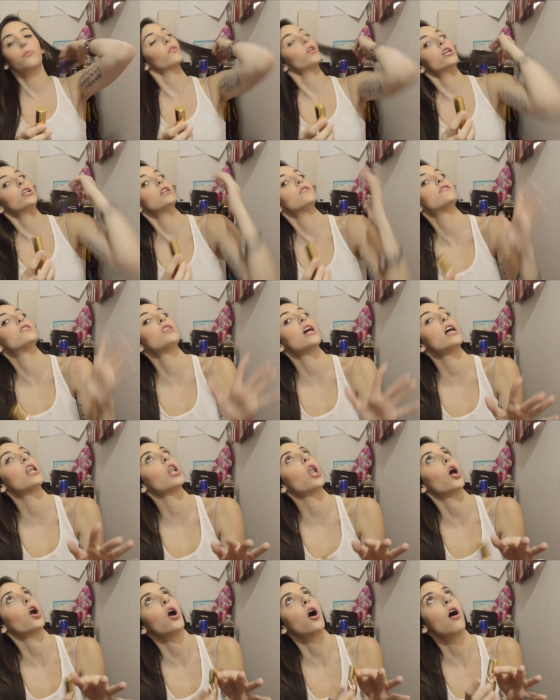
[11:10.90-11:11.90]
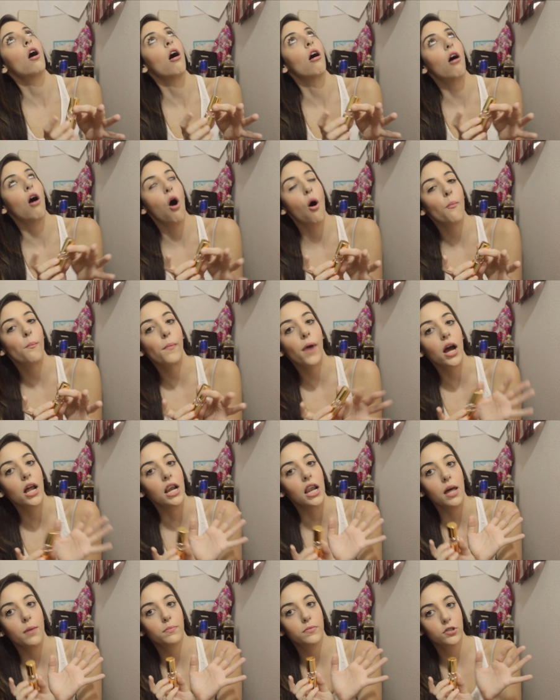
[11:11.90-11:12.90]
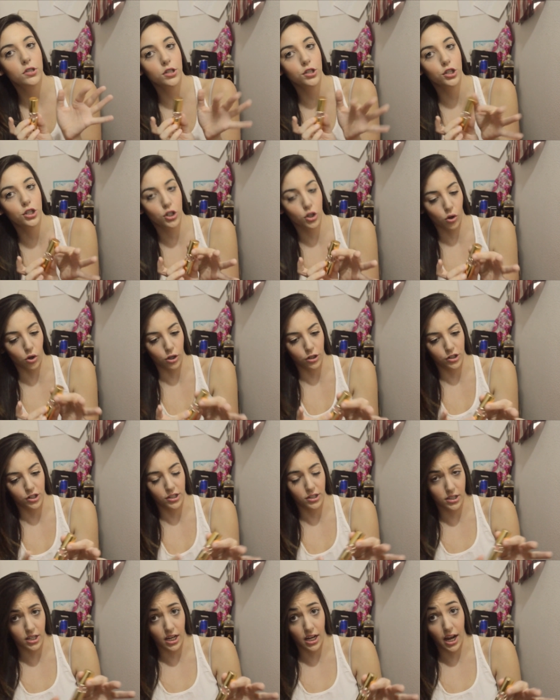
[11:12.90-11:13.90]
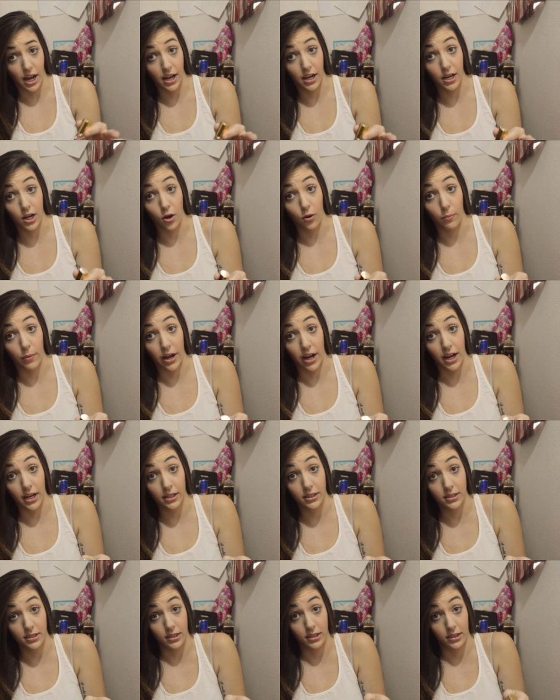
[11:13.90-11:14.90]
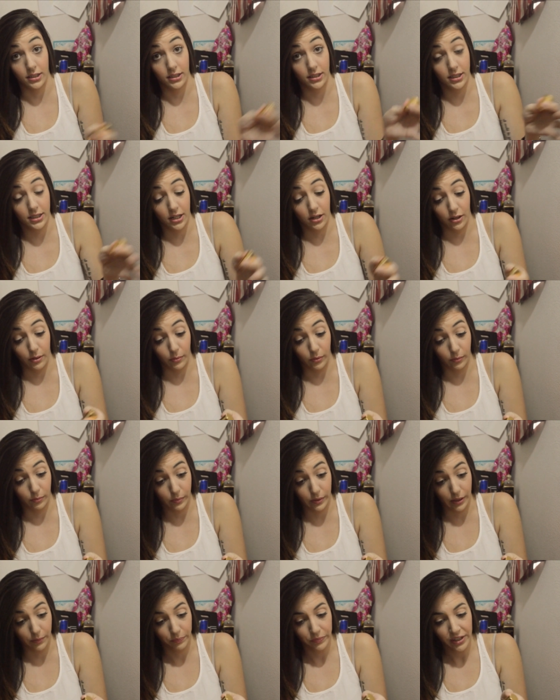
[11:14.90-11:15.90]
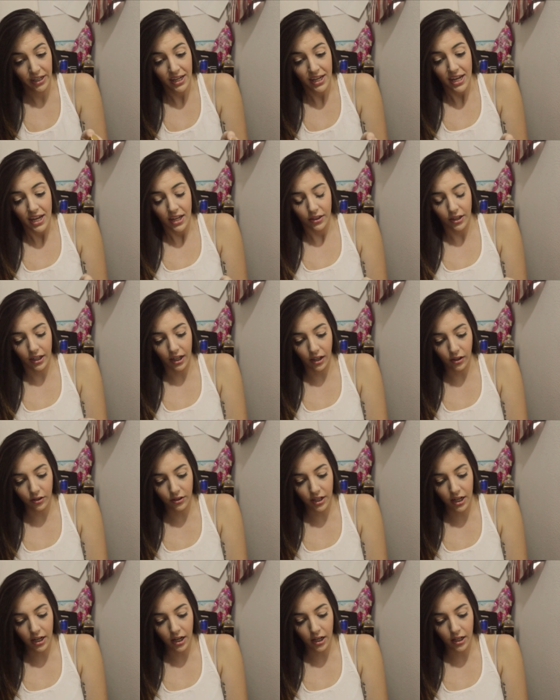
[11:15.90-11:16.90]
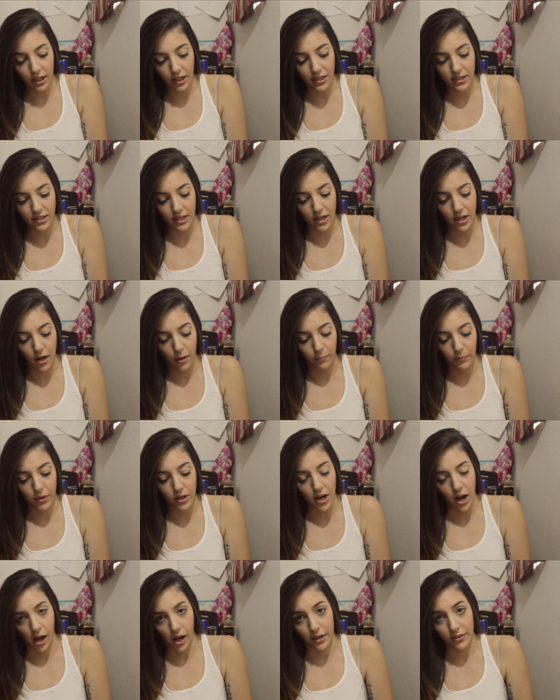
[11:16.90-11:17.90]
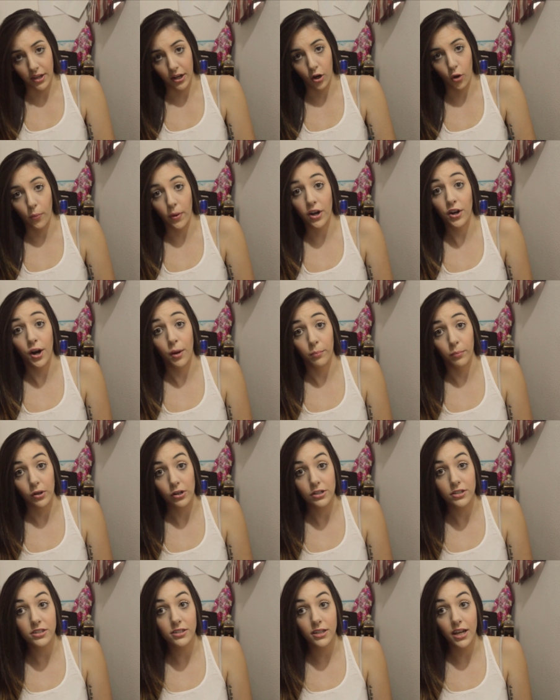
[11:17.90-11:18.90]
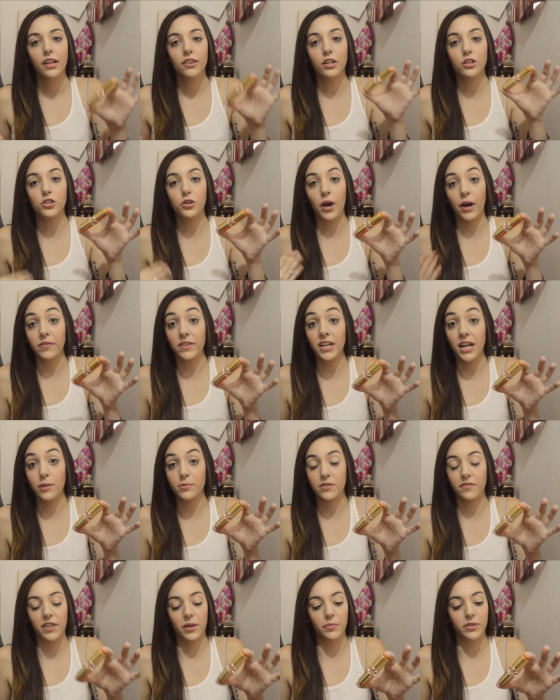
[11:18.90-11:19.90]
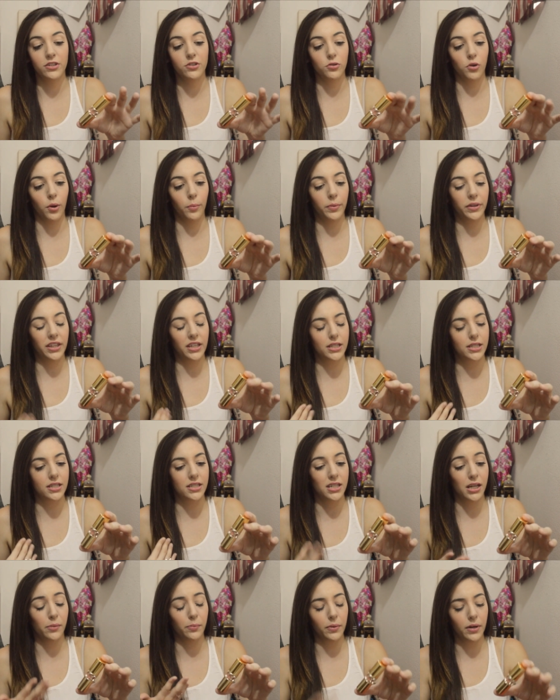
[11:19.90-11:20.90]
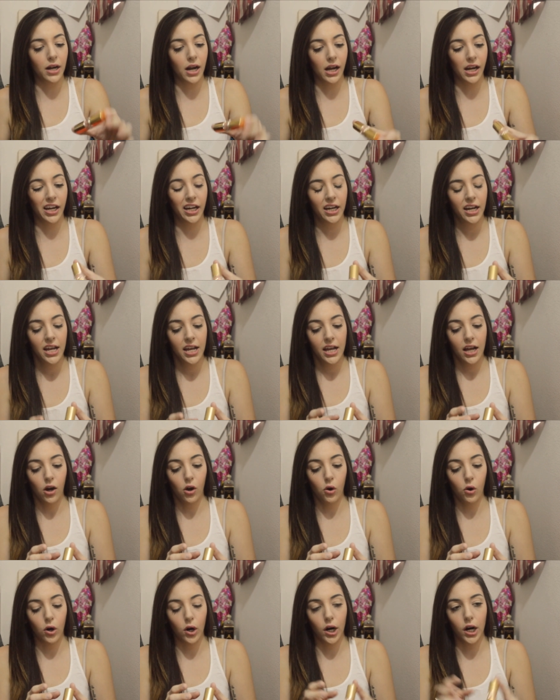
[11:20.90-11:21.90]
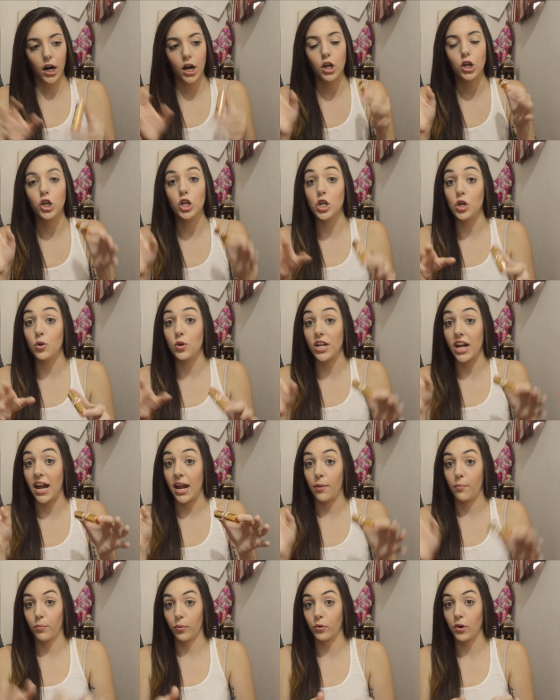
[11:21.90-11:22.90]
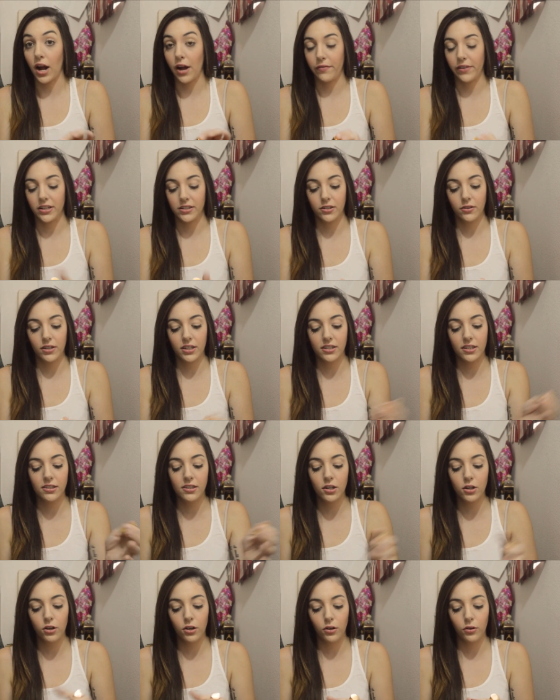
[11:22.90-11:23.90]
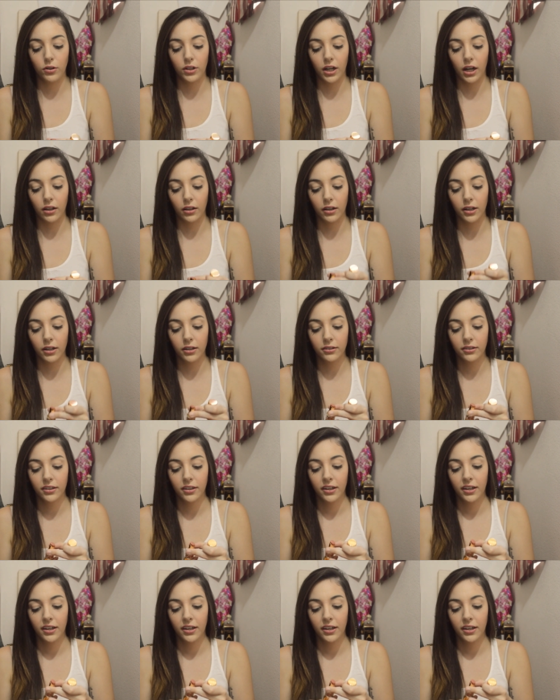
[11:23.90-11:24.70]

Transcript: Yves Saint Laurent on my lips. It's gorgeous and I know my accent is terrible but the color that I got is in number nine. They go by numbers. And they do have the names of them in store, but this is number nine or Nude in Private. So this is a nude color.